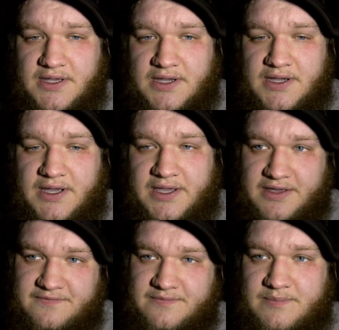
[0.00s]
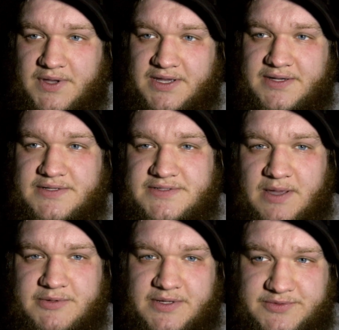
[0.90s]
I have my
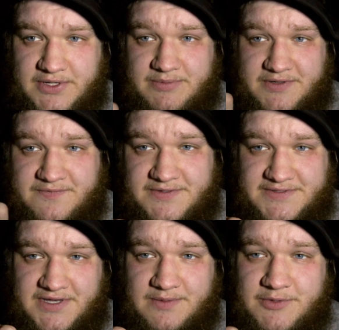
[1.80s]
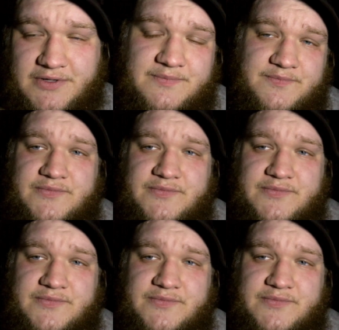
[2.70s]
tabletop tripod for this camera.